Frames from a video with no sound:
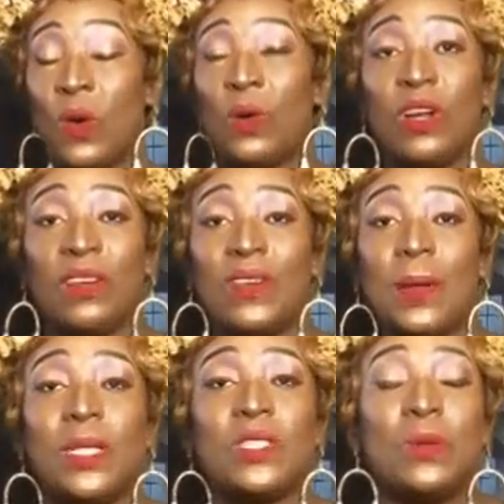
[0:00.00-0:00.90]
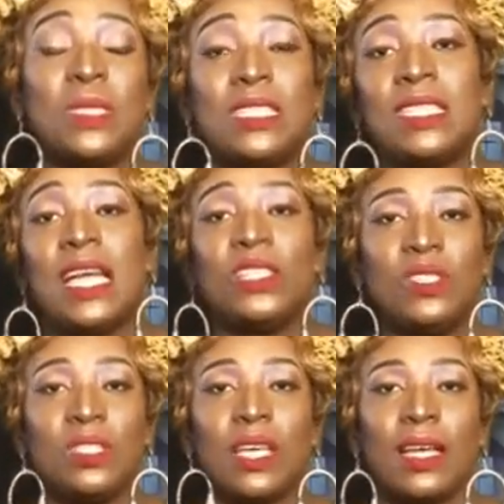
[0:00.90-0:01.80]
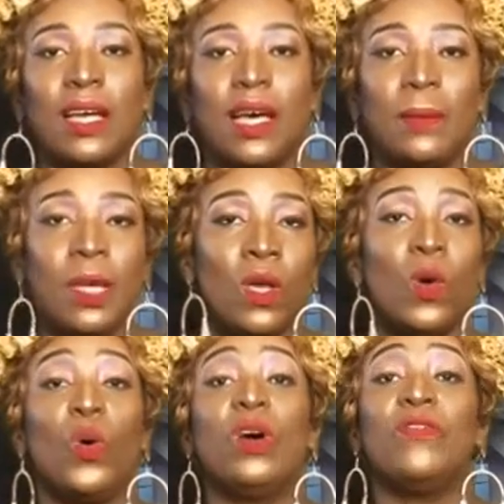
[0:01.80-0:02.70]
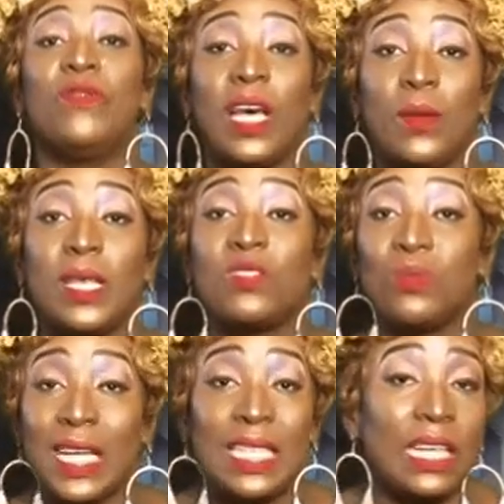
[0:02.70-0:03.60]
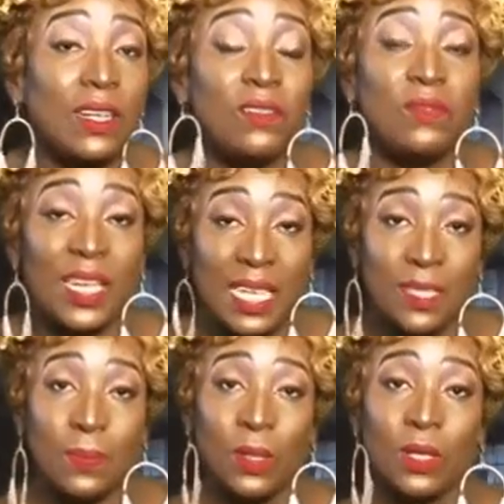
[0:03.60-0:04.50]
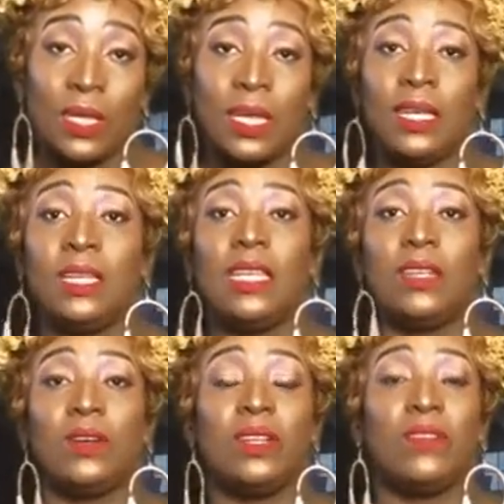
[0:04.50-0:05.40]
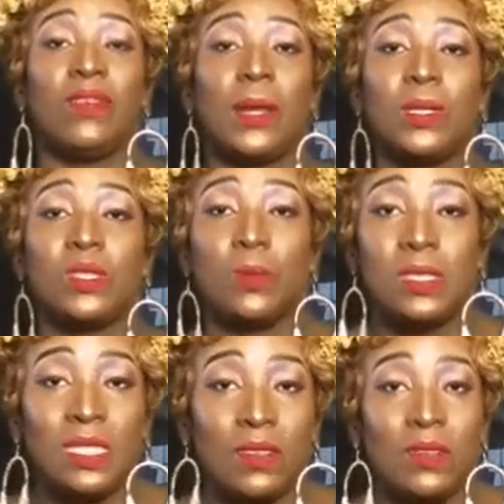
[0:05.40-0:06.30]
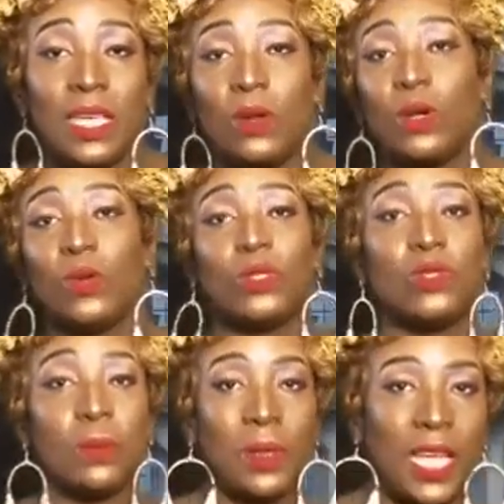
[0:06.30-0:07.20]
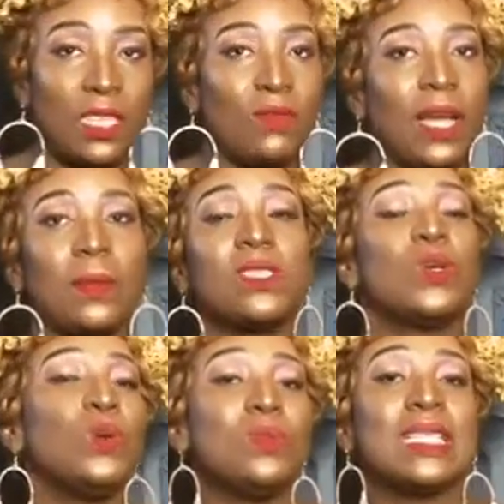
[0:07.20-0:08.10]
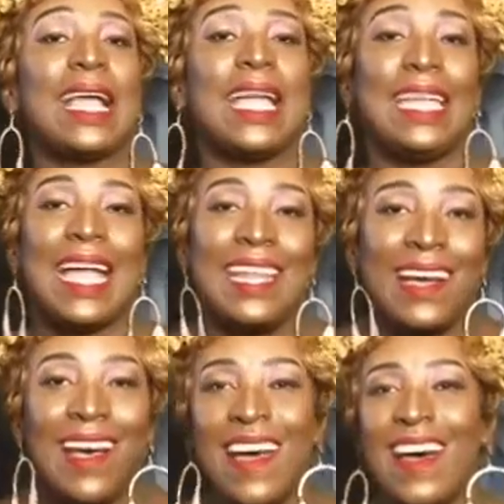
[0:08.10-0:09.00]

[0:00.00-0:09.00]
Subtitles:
or fabuloushomesinternational.com, or follow us right here on Facebook, either on the Fabulous Homes TV, or go to our page, Fabulous Homes Guyana.